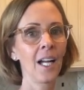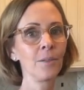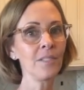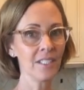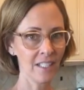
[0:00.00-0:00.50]

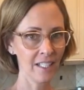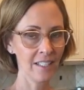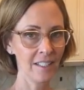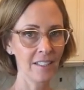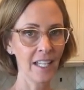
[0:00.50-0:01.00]
I would
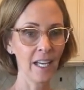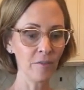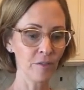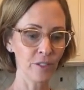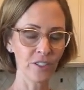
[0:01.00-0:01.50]
say that
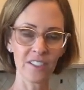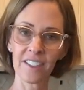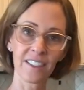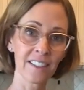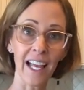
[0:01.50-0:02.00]
that verse
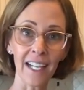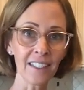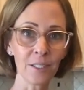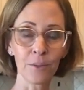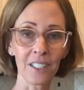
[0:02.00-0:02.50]
is
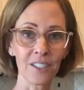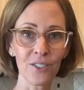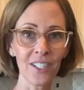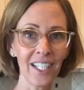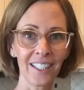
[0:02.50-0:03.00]
exactly what
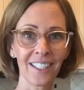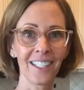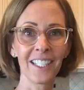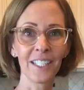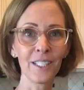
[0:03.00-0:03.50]
you said.
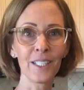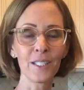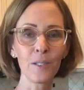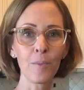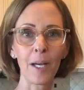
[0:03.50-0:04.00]
It
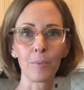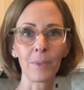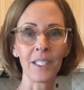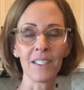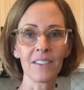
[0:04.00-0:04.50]
is
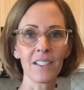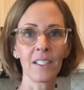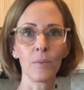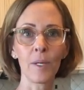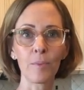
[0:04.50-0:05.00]
about peace,
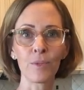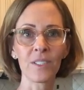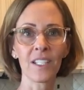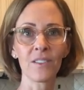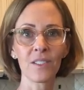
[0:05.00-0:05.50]
and it
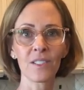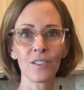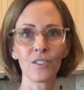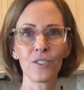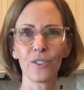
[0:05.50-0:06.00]
represents,
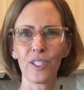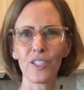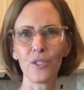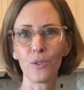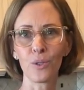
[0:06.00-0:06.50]
you know,
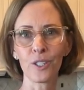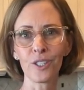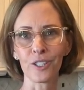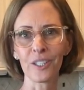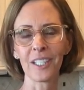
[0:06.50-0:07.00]
a new
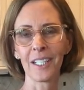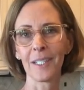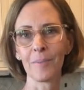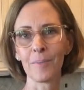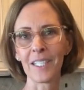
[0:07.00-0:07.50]
order,
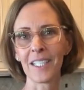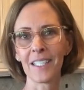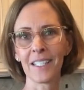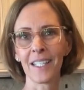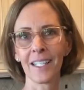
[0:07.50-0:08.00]

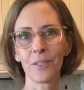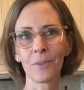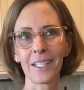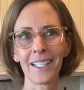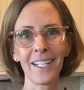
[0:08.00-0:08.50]
meaning
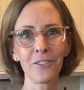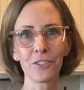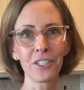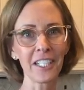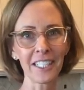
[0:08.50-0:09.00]
right now
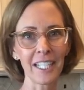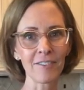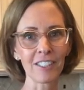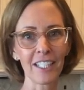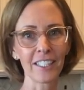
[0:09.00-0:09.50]
you're not going
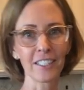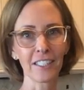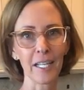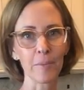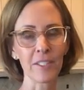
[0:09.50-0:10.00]
to have a lion
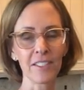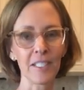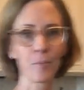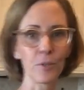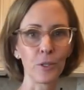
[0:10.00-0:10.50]
and a lamb in the
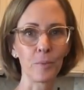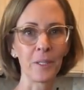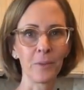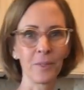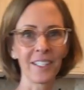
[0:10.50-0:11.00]
same room
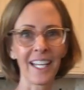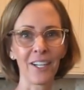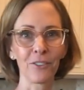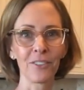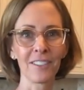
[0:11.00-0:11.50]

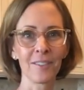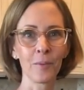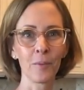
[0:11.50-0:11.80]
without